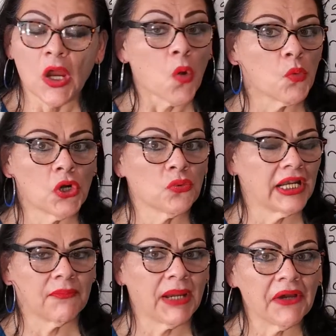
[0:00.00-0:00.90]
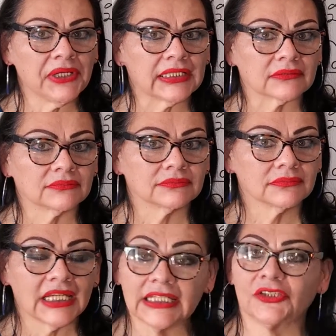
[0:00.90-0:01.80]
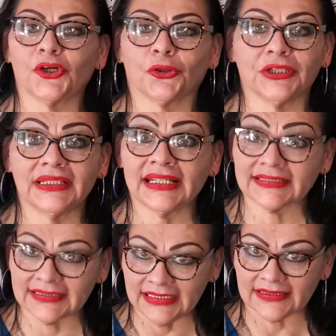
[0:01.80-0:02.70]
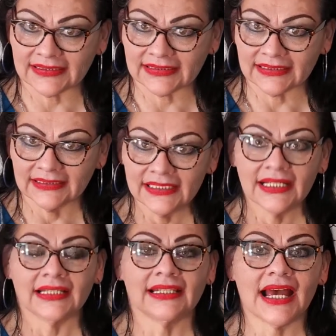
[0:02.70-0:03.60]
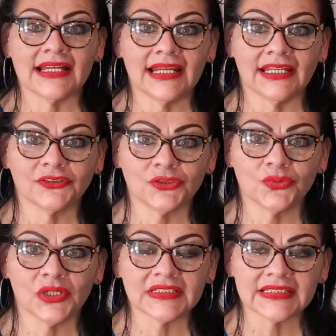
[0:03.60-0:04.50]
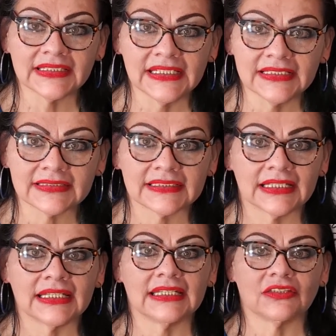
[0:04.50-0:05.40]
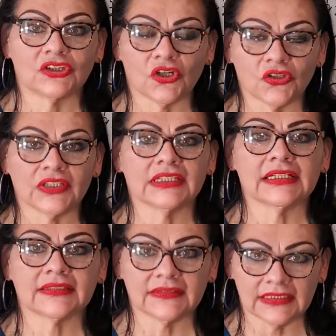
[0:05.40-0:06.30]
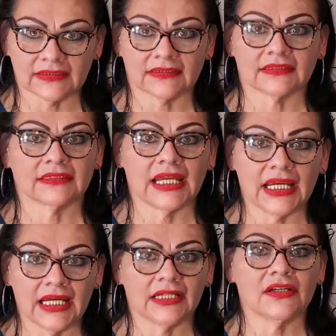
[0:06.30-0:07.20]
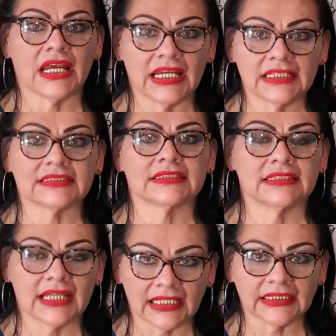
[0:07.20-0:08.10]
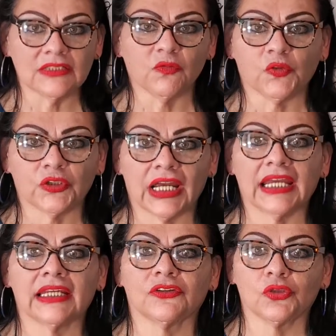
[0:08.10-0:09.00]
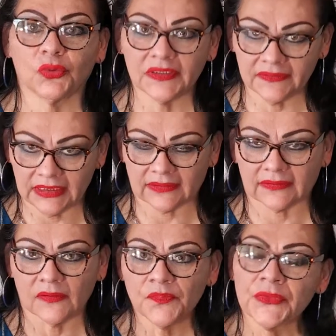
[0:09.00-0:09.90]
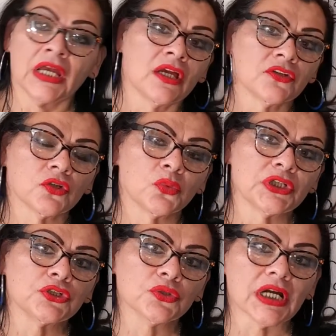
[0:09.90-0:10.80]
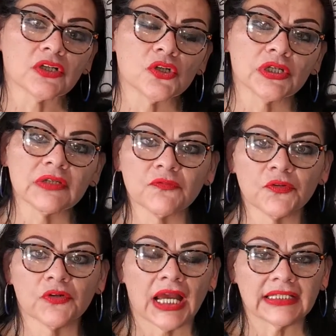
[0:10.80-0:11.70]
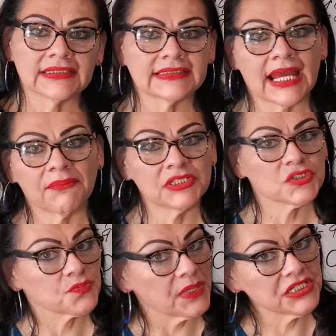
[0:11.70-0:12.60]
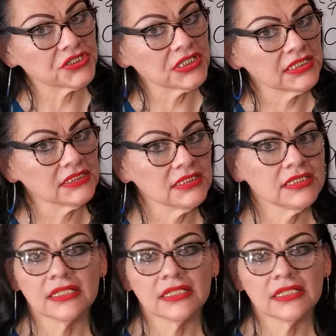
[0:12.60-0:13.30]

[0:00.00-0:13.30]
Well, what about it? It doesn't exist. 99216, it doesn't exist. There is nothing for 99216. So when you are calling for an established patient,